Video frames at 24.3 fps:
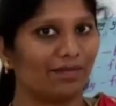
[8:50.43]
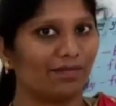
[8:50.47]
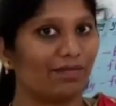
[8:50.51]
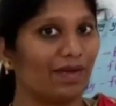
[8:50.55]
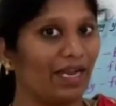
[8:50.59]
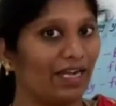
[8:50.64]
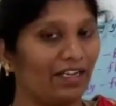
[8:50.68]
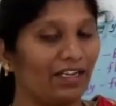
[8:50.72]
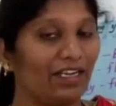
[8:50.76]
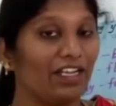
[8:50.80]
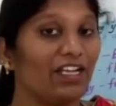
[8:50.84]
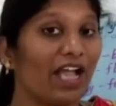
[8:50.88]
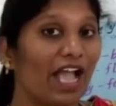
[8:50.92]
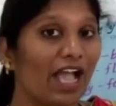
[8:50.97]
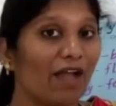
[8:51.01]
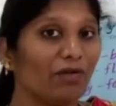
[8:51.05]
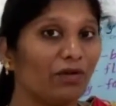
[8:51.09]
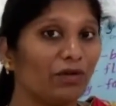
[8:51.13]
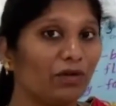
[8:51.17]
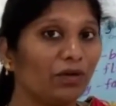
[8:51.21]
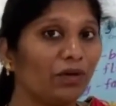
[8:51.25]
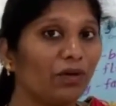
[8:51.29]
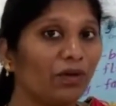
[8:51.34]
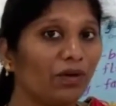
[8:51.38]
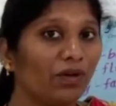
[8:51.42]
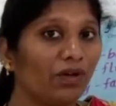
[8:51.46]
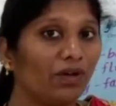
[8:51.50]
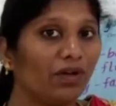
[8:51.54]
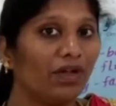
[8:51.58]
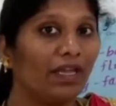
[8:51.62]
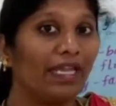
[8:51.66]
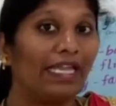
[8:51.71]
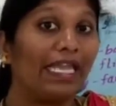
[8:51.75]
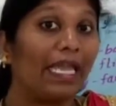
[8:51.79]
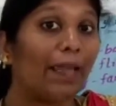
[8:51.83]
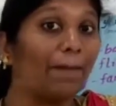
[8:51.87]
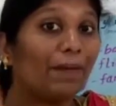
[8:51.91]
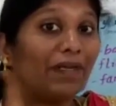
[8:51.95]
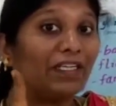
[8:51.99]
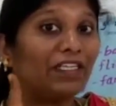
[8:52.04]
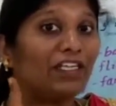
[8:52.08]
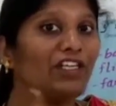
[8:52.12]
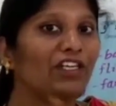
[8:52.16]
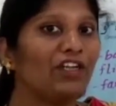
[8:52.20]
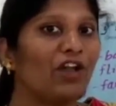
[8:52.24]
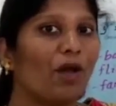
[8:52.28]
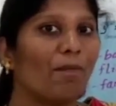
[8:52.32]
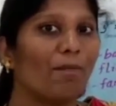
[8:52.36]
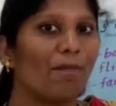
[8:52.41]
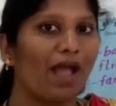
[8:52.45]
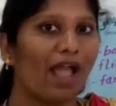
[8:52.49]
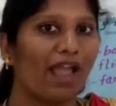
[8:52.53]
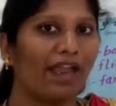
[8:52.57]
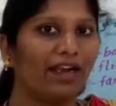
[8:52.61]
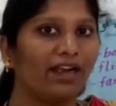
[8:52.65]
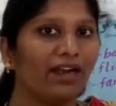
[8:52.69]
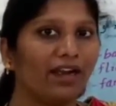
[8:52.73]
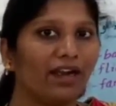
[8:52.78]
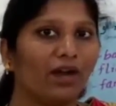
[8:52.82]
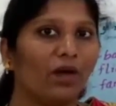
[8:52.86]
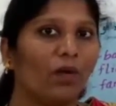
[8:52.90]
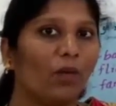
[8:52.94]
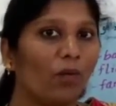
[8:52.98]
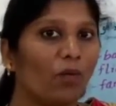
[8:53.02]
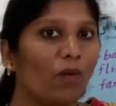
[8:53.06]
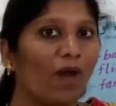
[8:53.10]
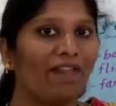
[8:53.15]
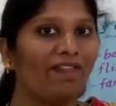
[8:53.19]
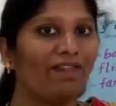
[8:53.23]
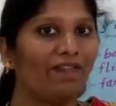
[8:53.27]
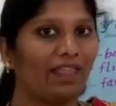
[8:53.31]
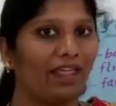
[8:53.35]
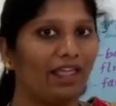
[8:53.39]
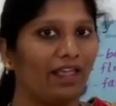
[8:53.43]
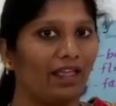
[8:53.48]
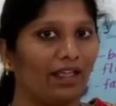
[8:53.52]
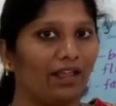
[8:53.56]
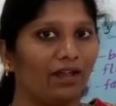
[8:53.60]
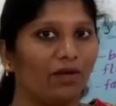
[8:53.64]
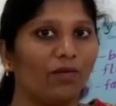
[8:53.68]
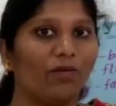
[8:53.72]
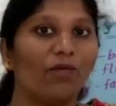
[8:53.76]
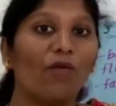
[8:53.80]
But you have to keep it in your mind one thing.